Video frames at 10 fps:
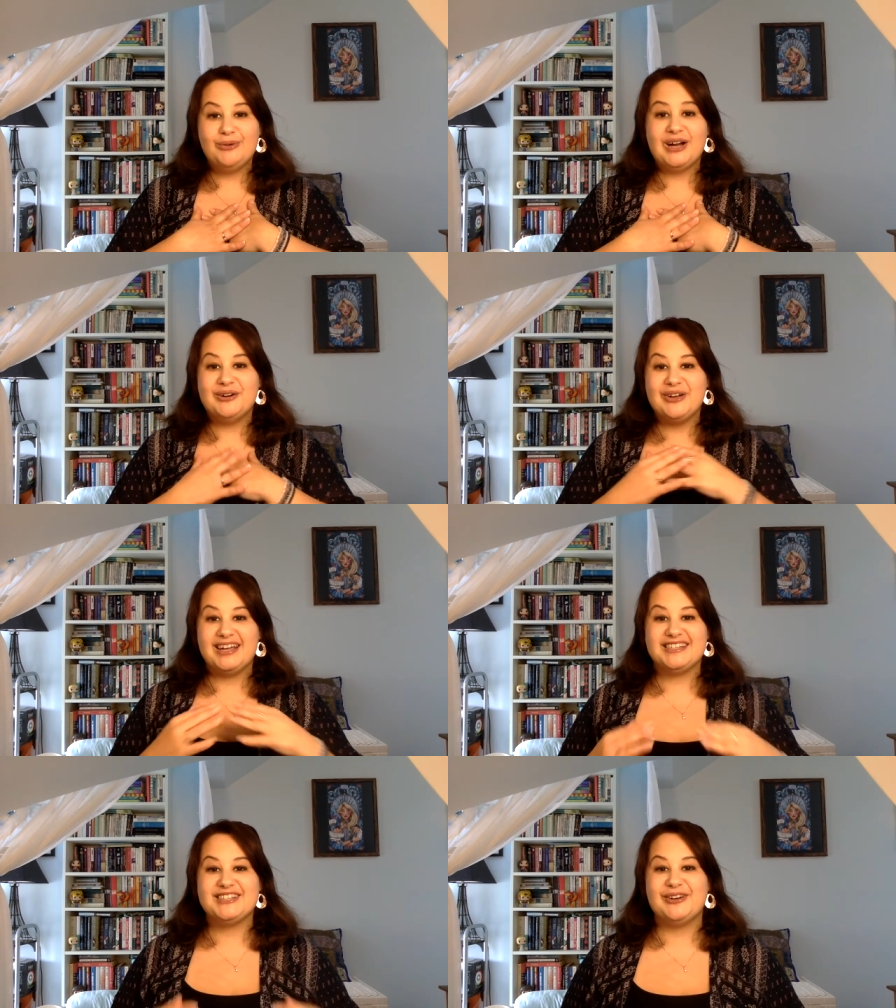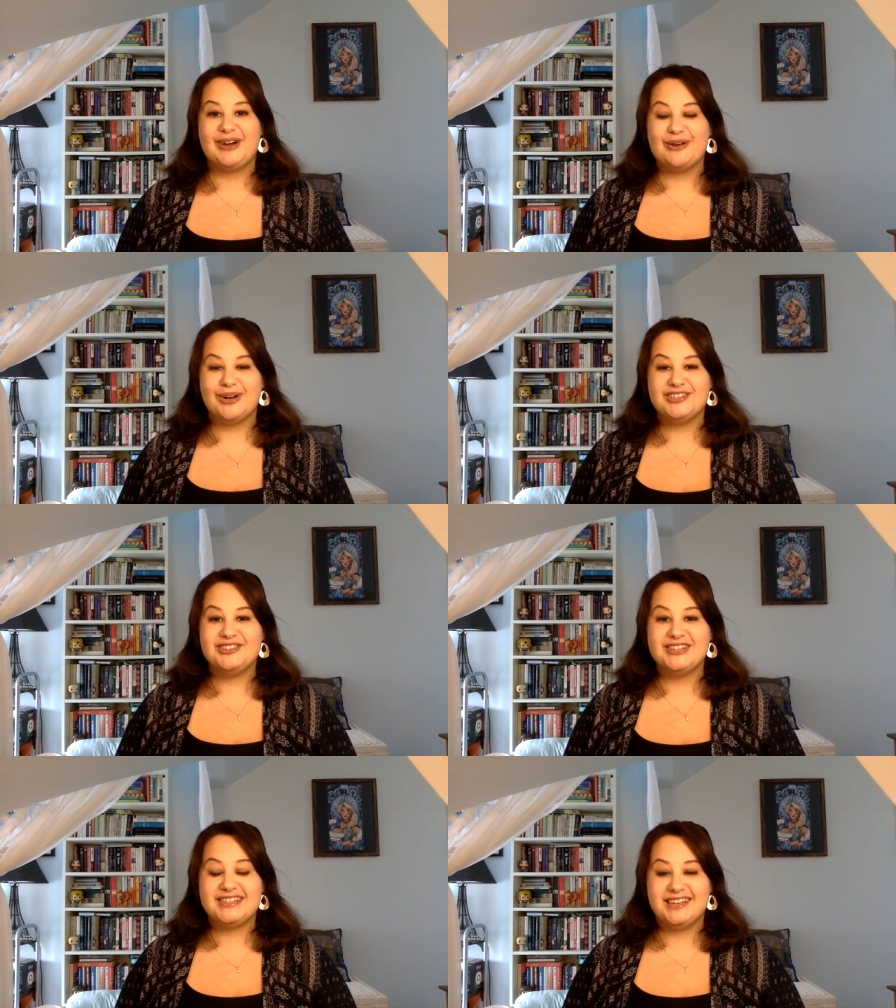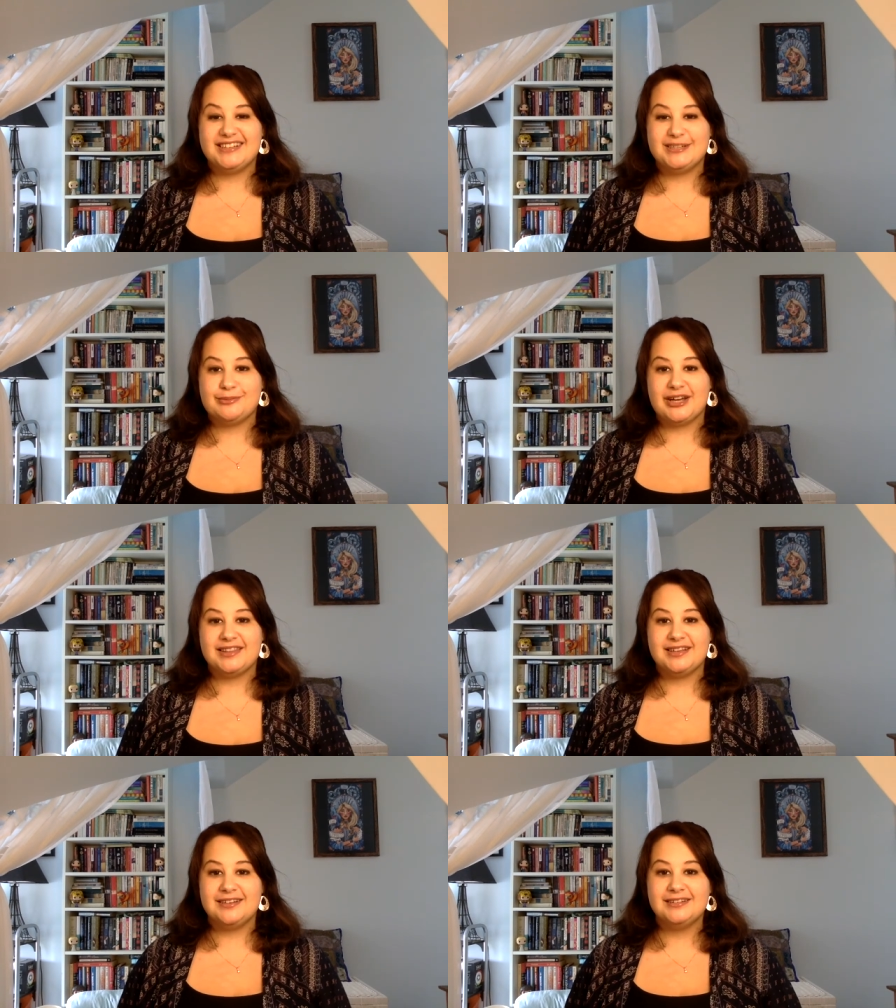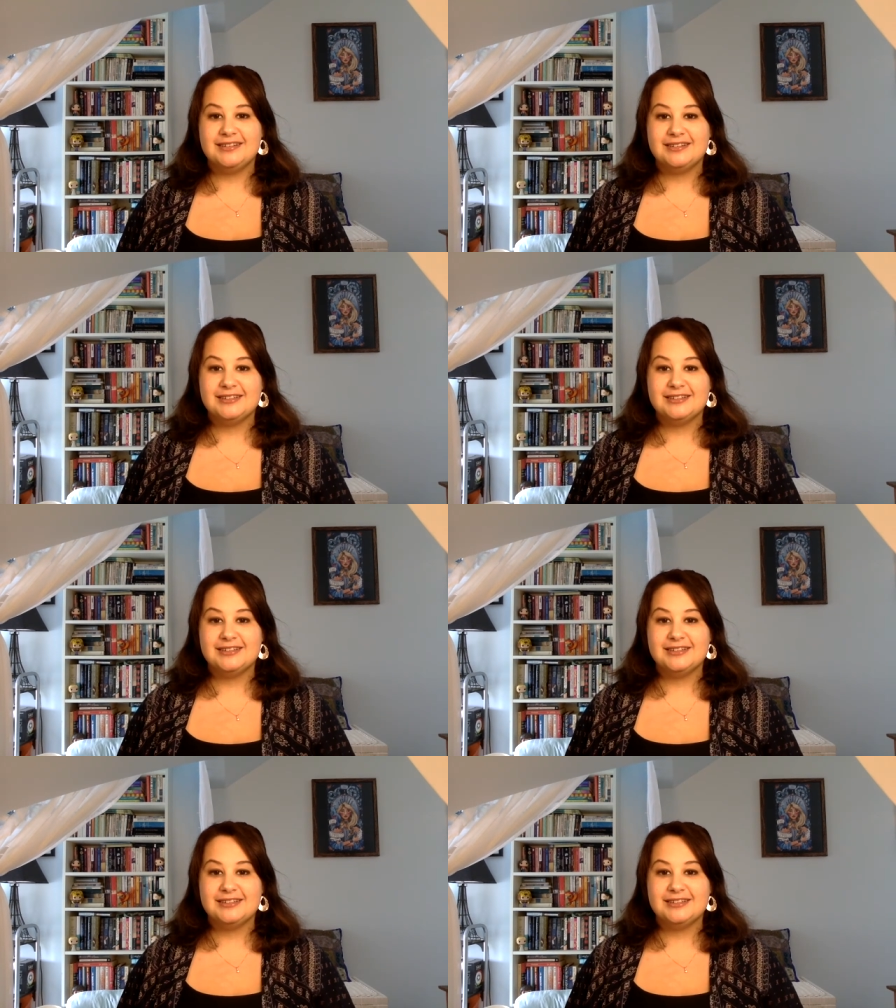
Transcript: Wow, okay, so I want you to take a deep breath in